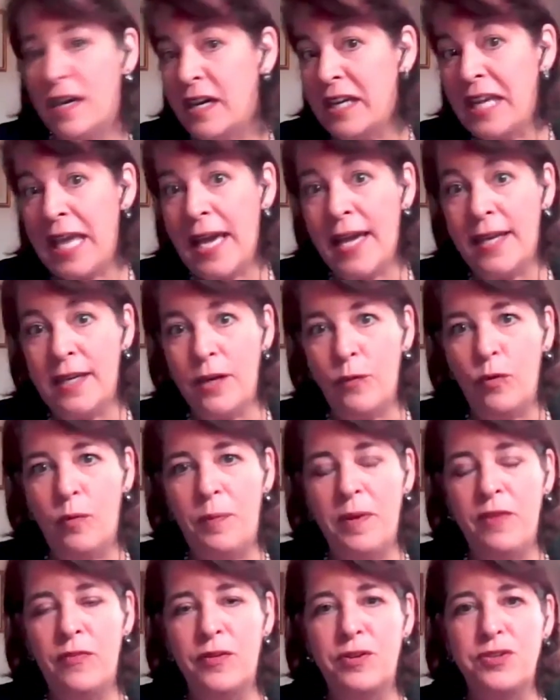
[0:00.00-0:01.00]
again, it will
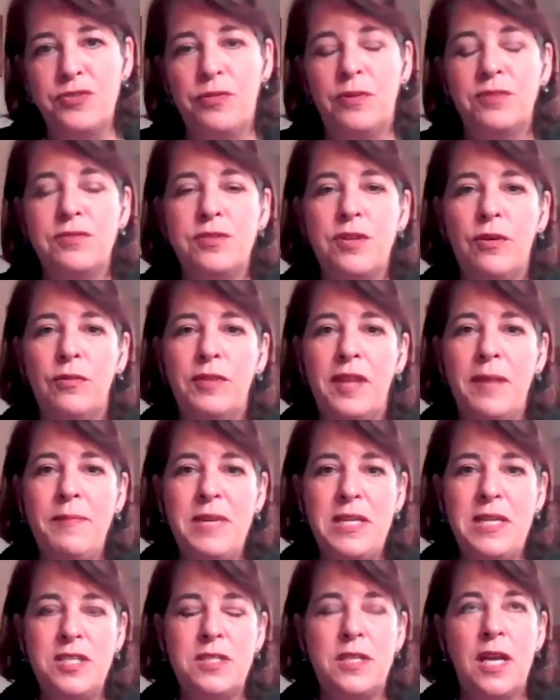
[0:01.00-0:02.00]
be virtual. So let me
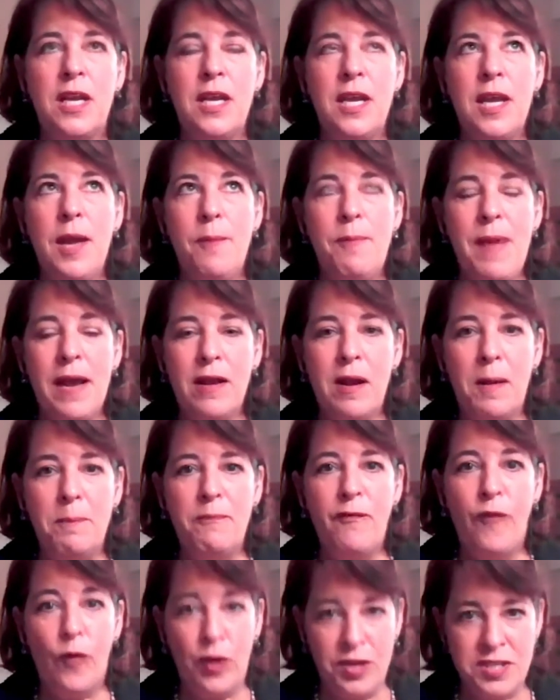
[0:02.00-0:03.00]
just back
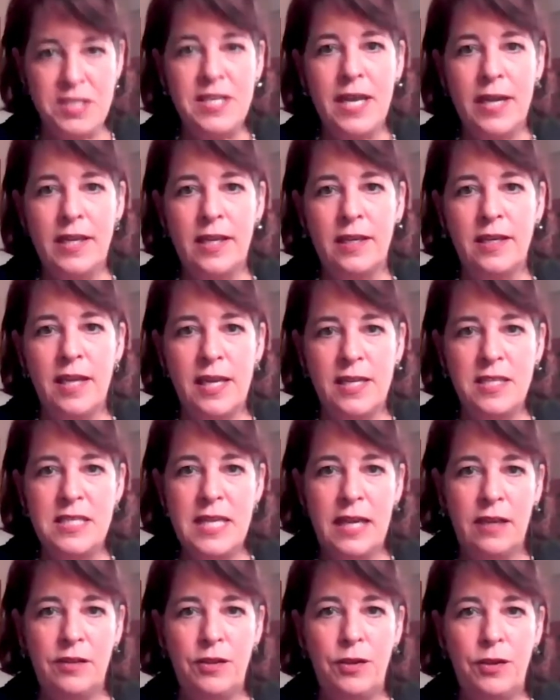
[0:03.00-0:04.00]
up for a second and
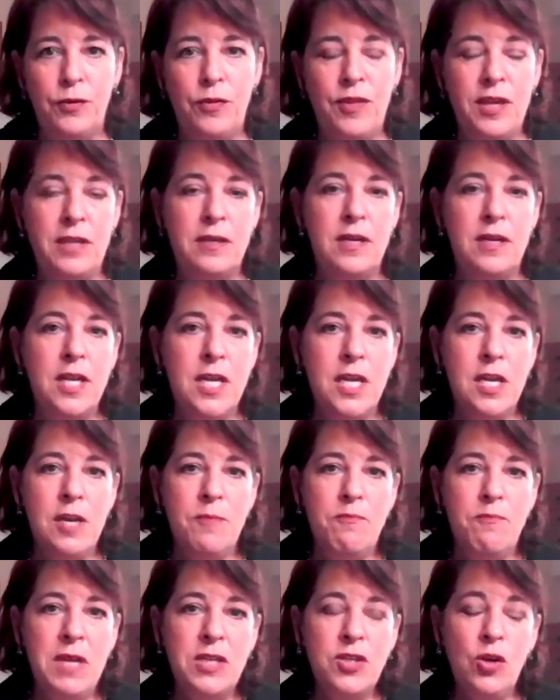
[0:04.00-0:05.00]
tell you that
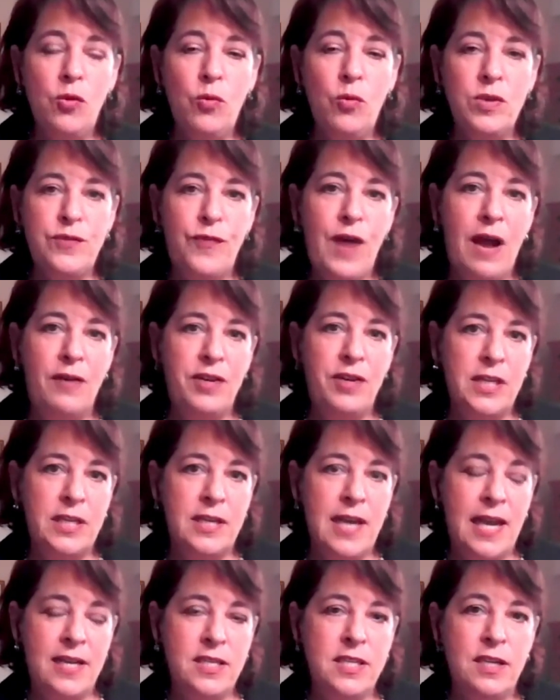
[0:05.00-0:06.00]
Mitchell was founded in
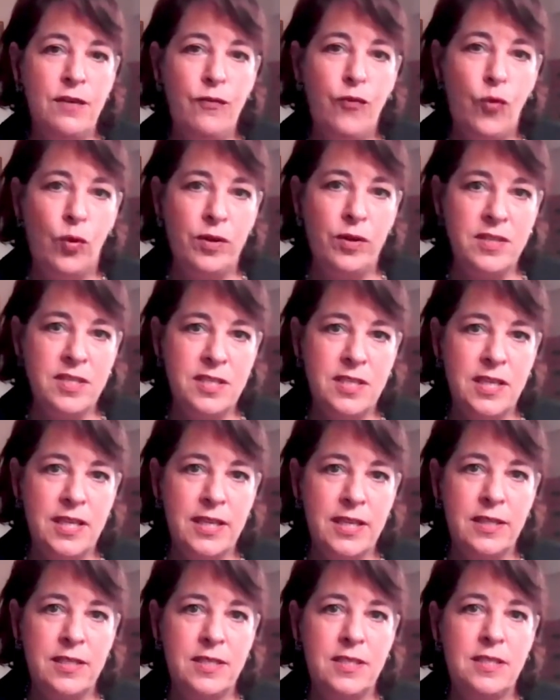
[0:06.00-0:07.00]

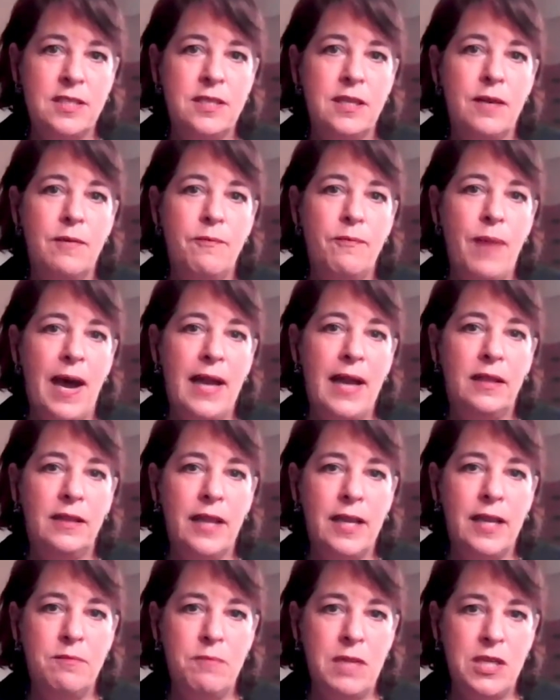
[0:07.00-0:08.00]
1946 by
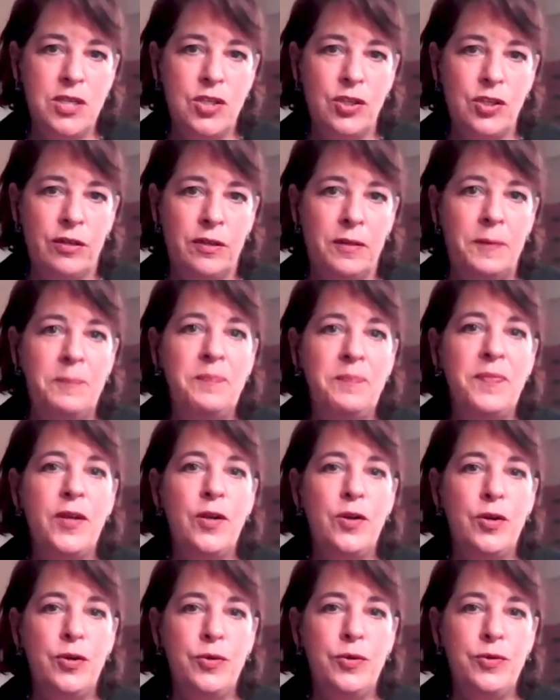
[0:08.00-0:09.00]
Glenn Mitchell,
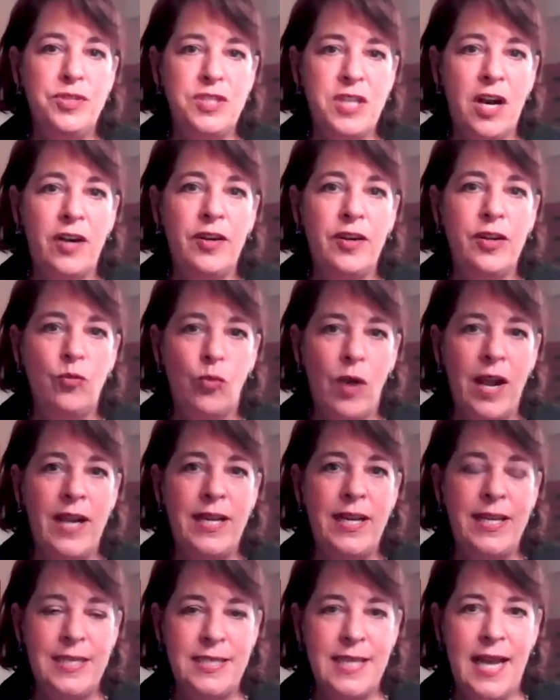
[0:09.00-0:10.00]
who started
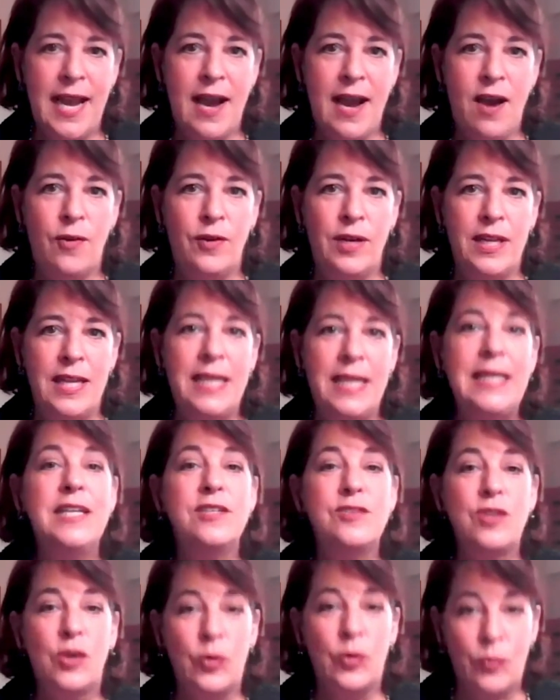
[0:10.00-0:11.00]
writing down in
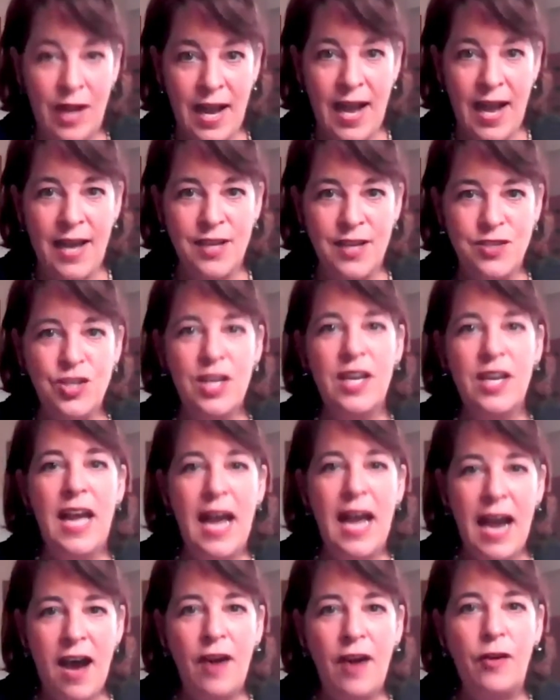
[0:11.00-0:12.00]
his garage
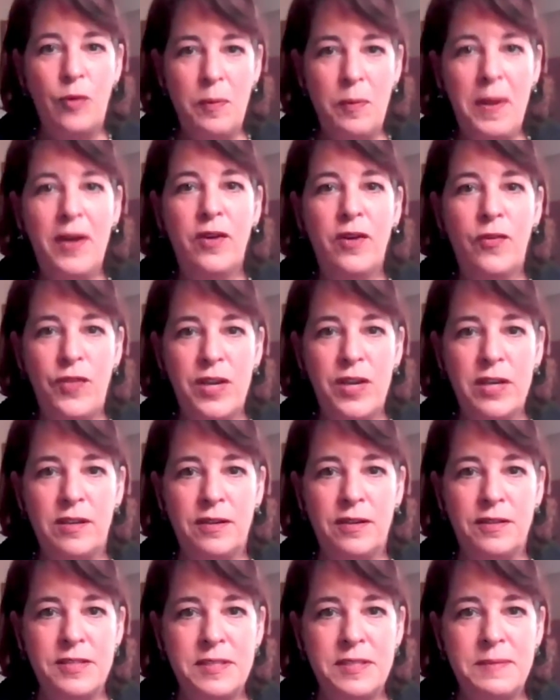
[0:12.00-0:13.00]
how to repair
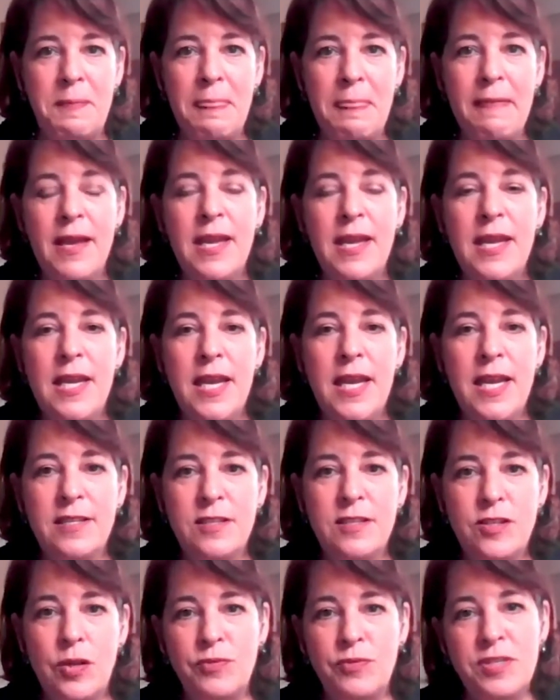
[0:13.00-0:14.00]
vehicles. And
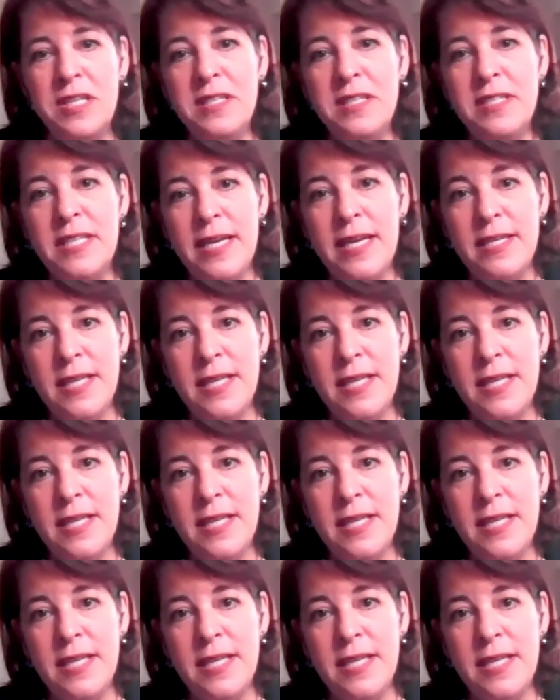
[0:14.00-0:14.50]
so since that